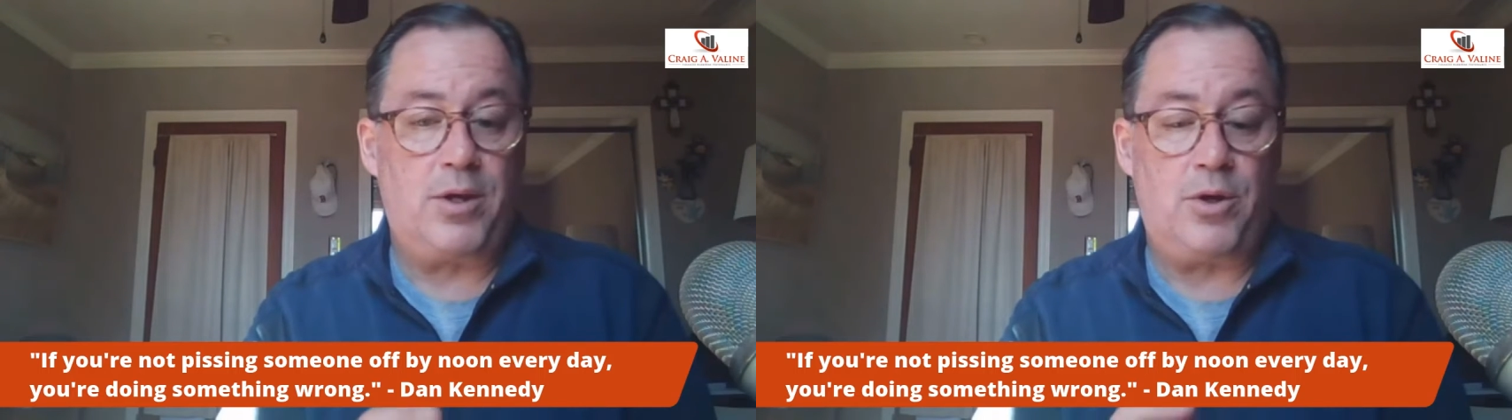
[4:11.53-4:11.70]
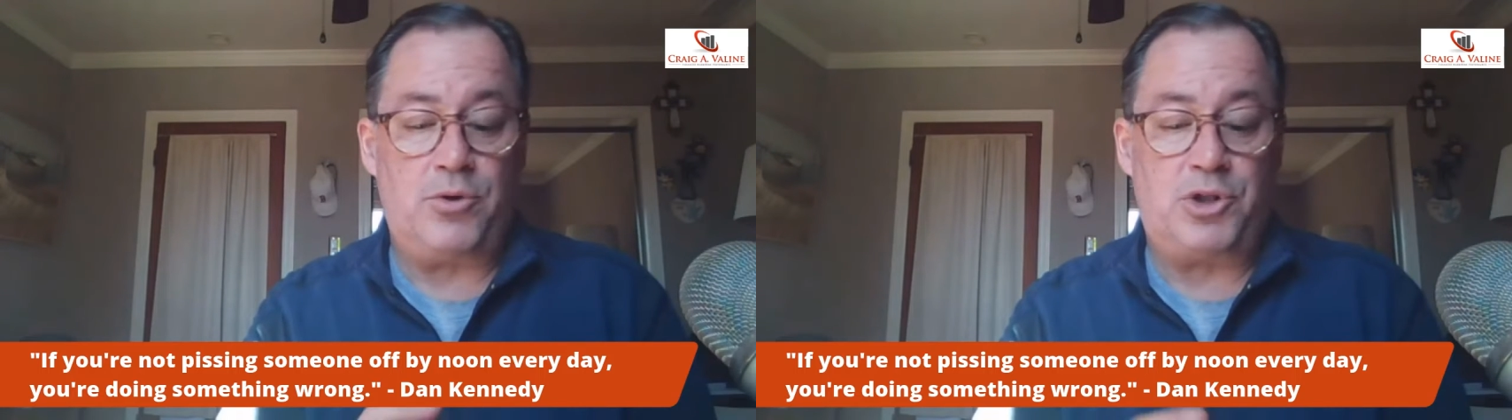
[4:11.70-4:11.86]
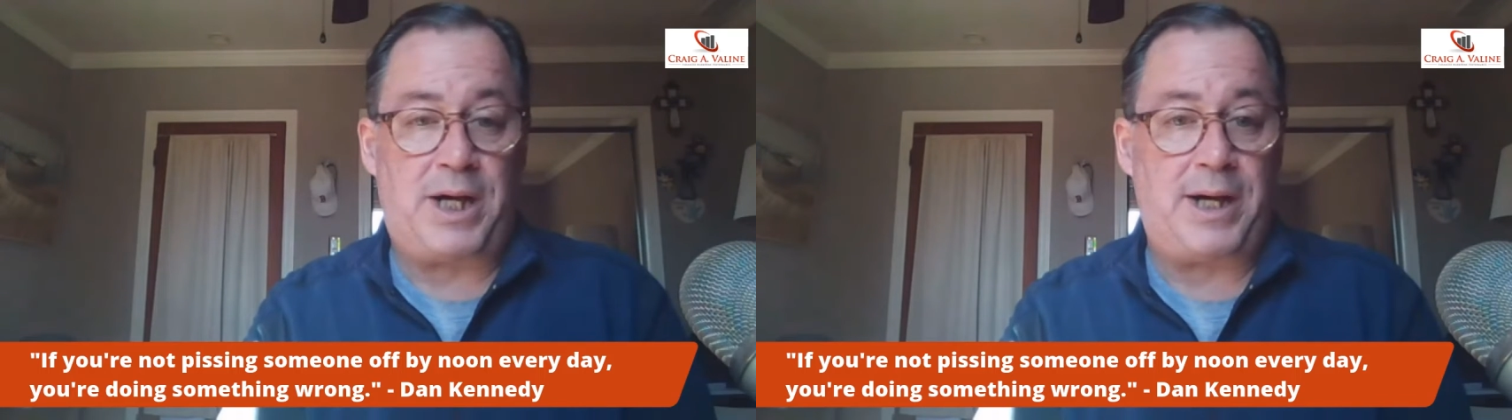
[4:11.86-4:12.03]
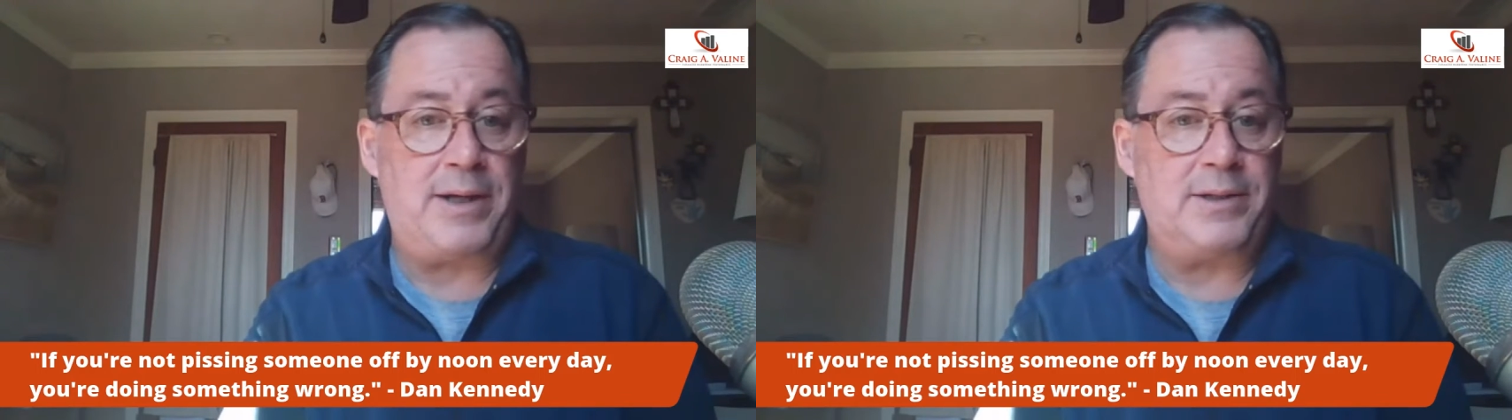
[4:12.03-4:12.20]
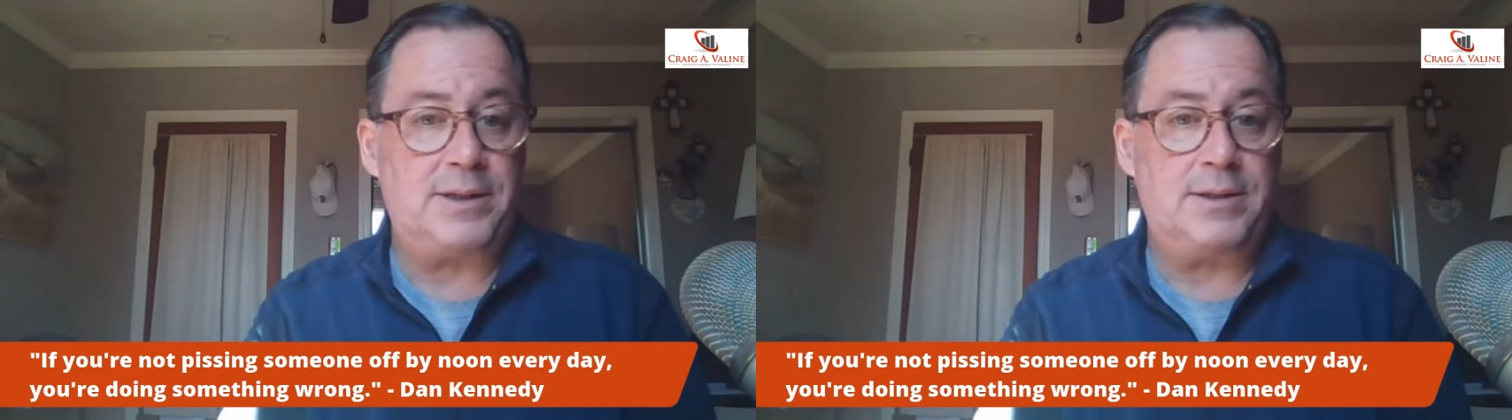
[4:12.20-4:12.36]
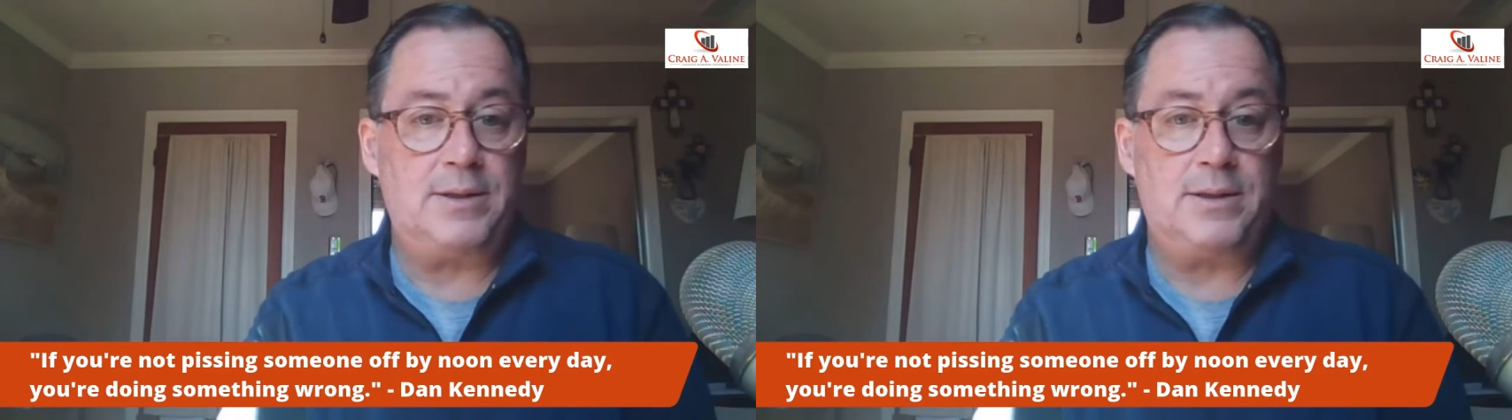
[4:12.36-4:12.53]
your
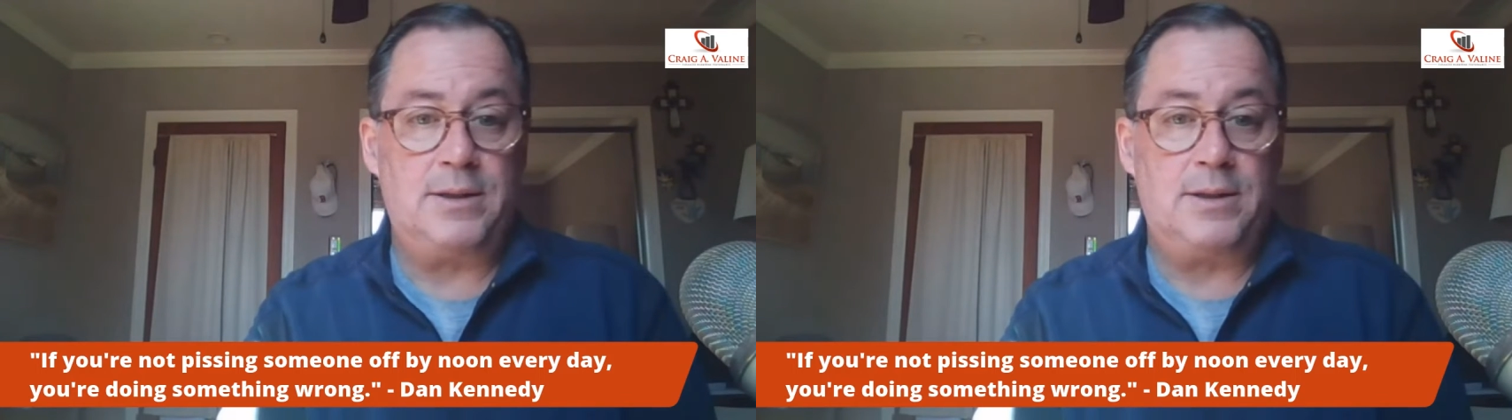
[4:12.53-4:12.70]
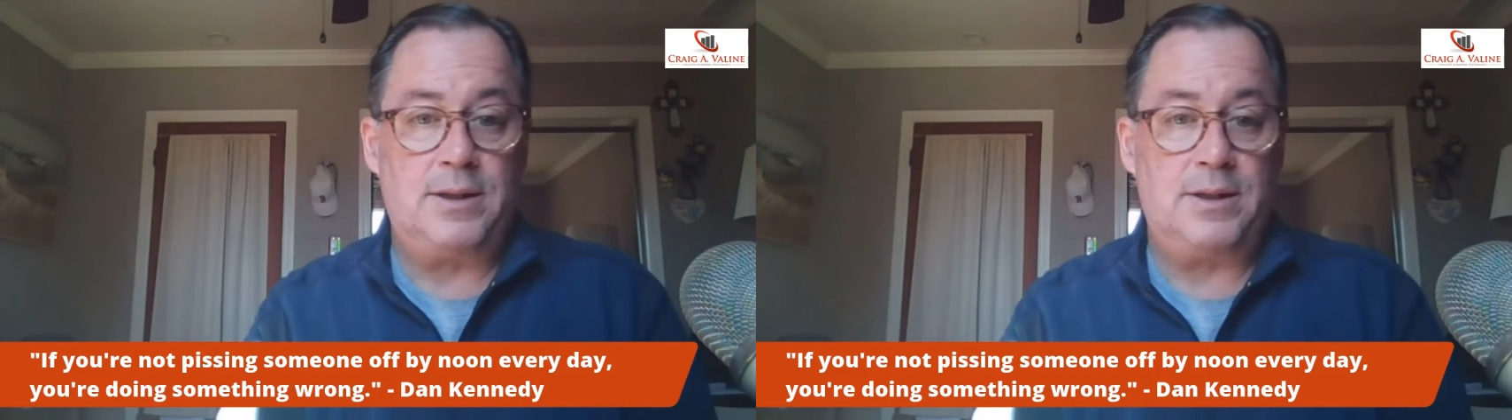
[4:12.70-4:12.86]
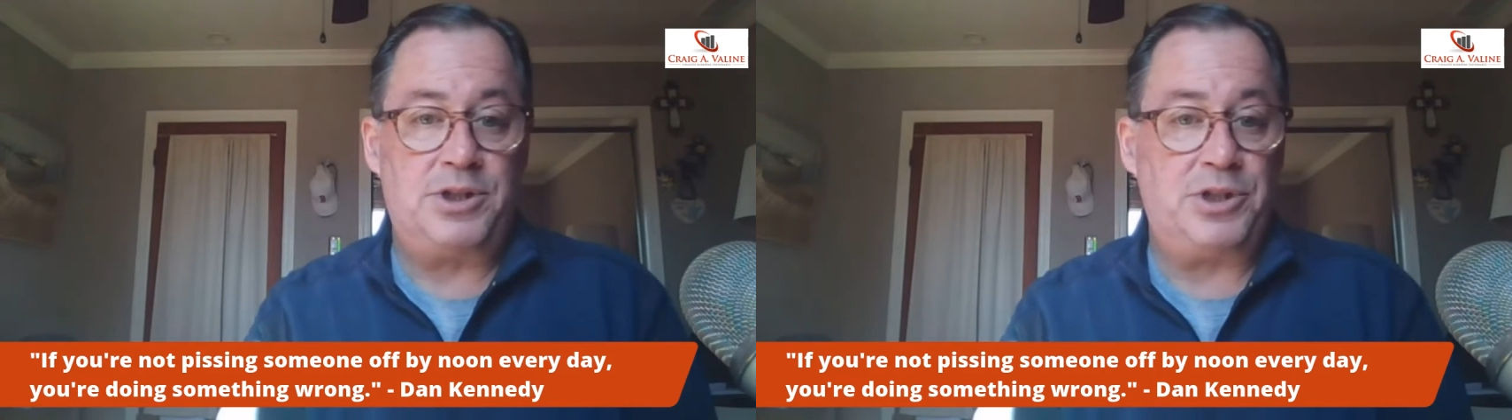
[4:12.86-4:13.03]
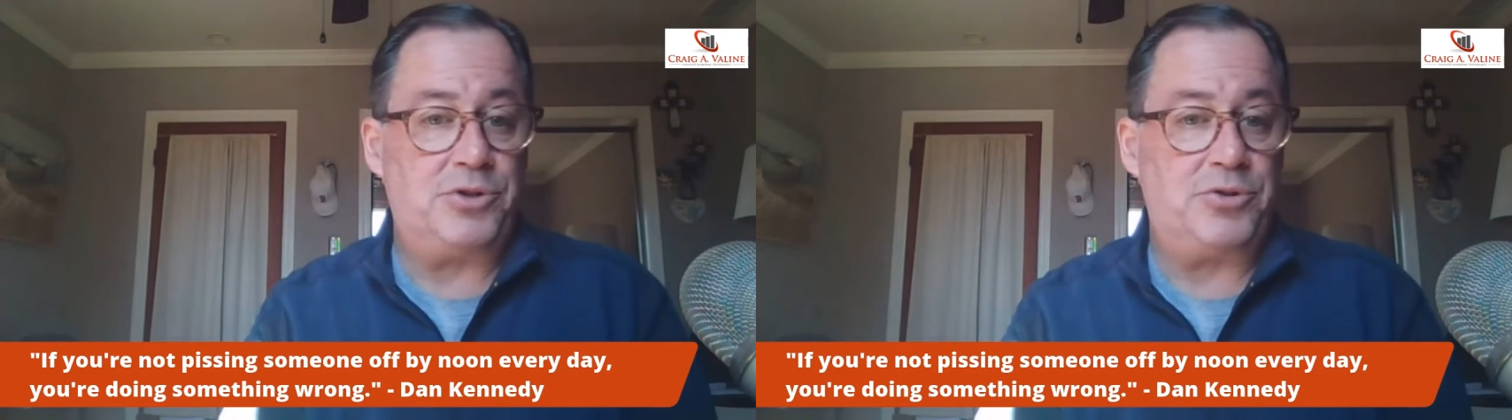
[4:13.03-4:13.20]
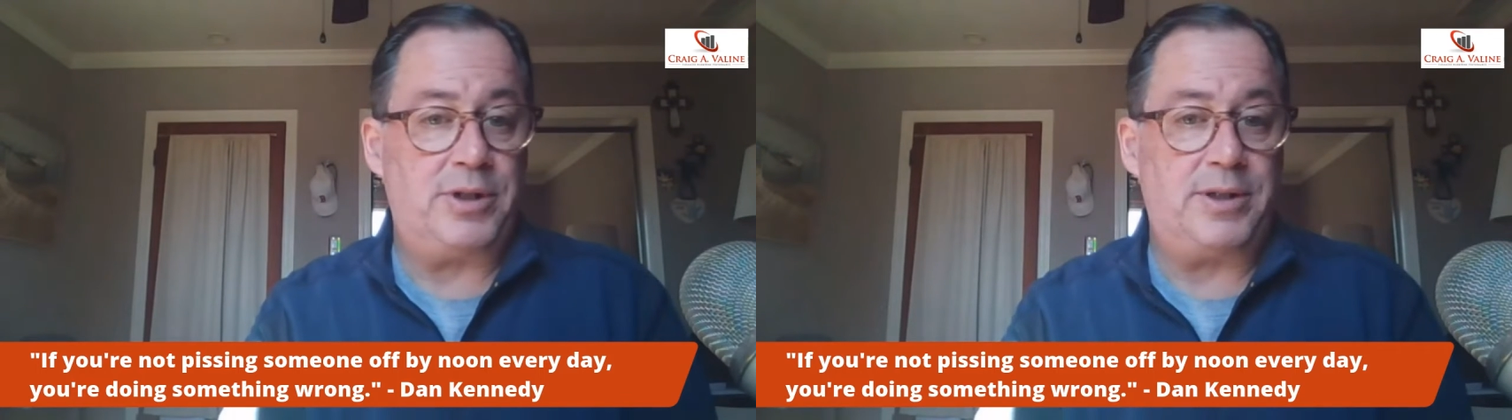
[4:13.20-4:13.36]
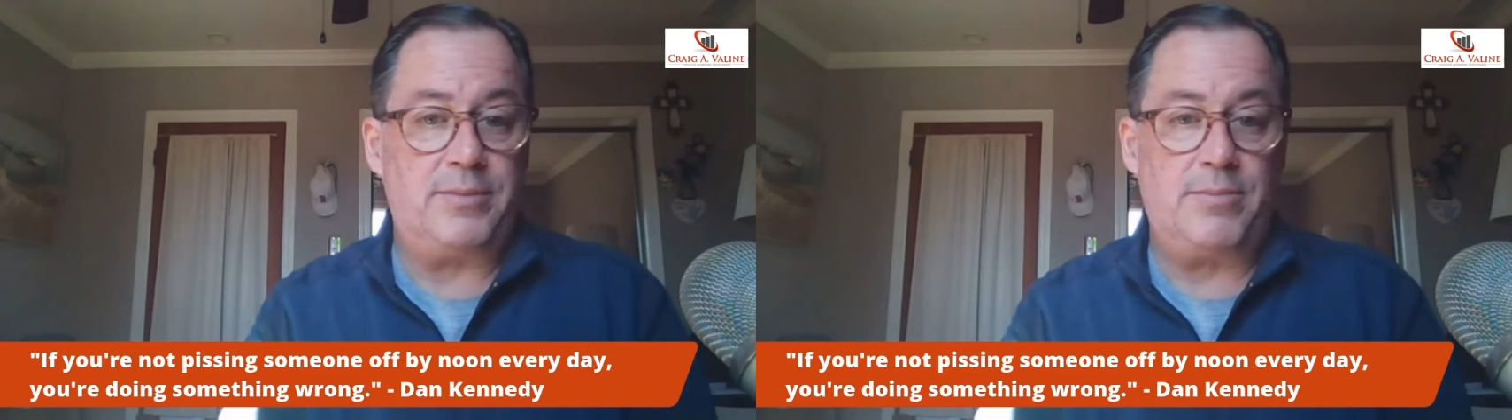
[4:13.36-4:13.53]
child,
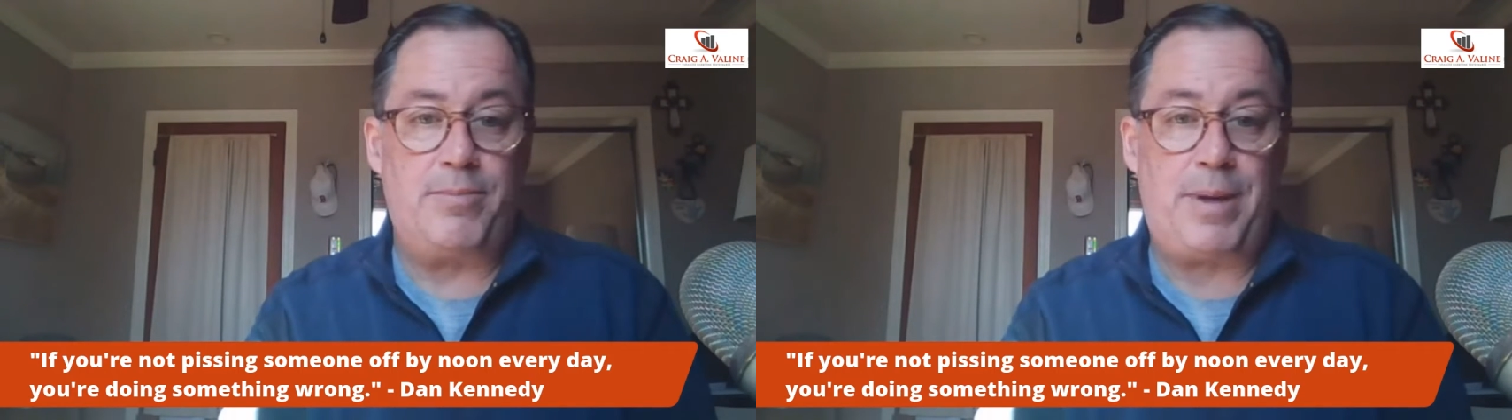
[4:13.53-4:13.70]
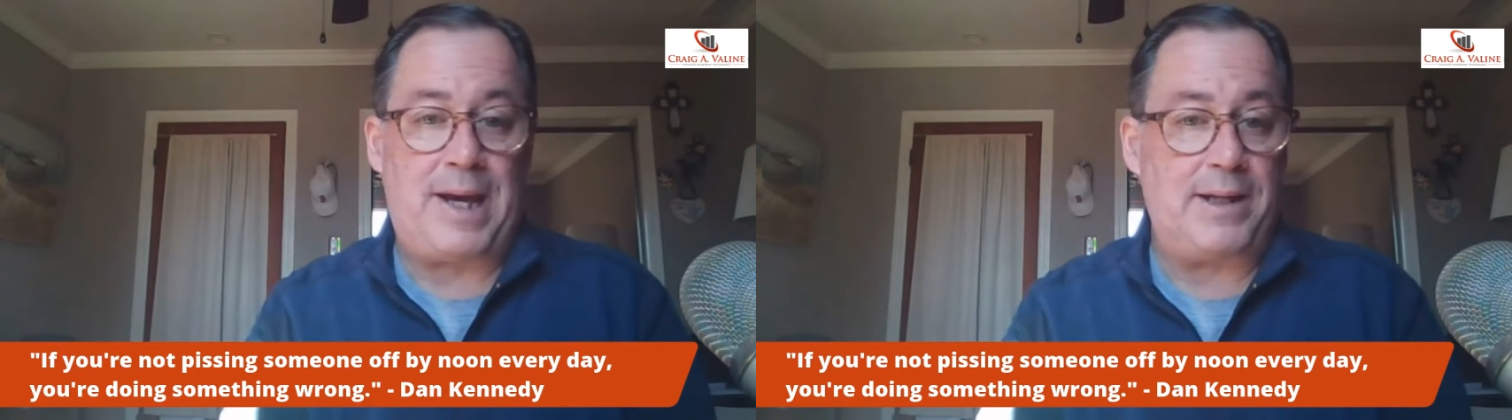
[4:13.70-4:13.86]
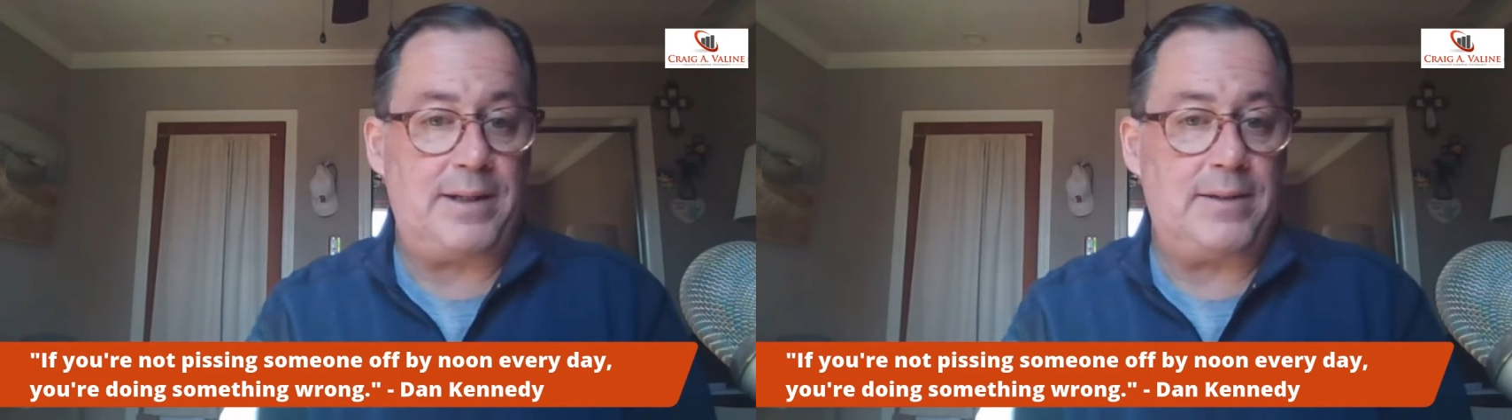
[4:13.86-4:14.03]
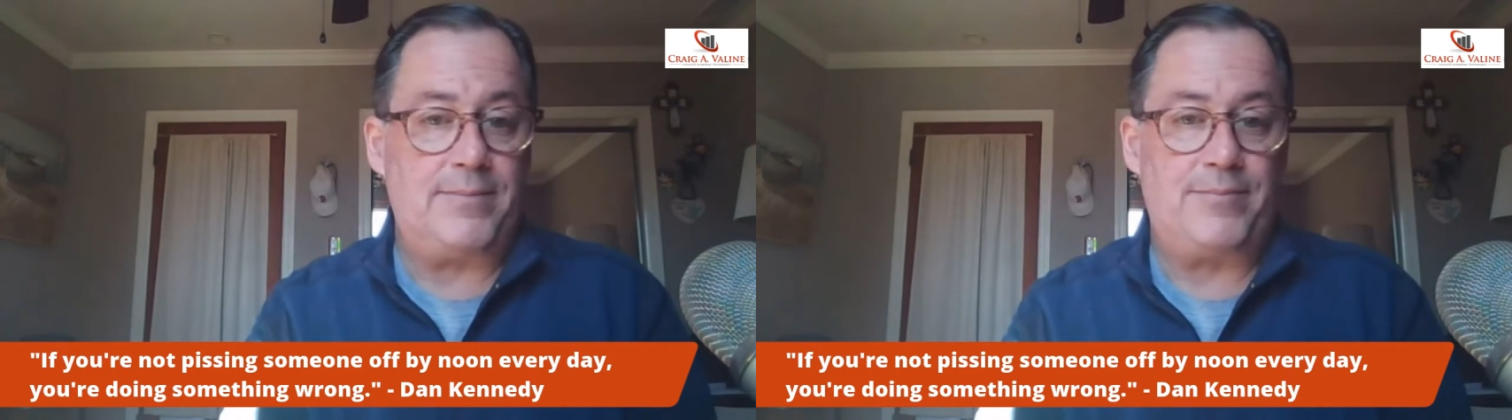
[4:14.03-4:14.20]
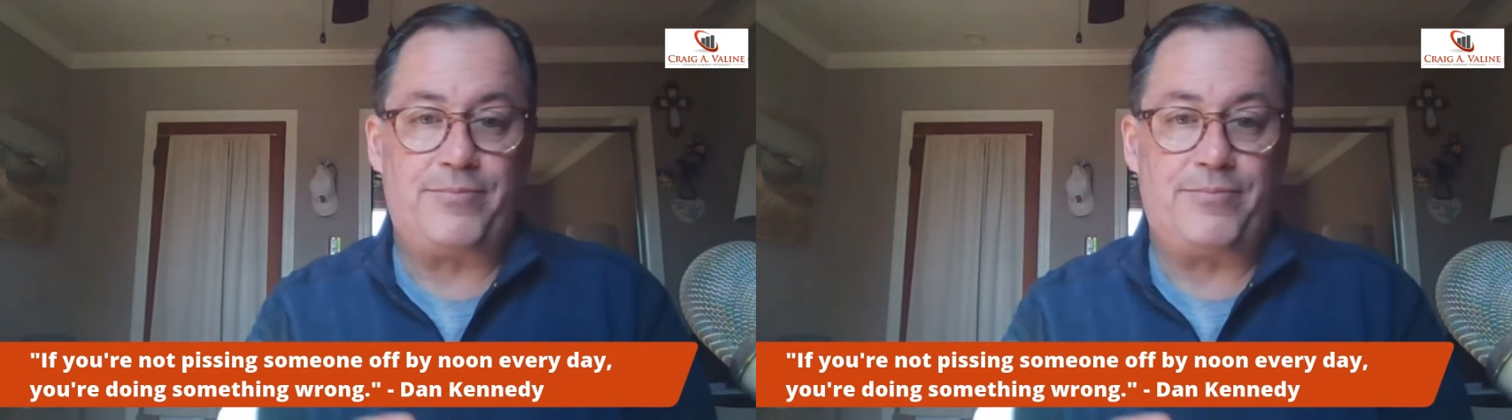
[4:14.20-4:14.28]
children, pet,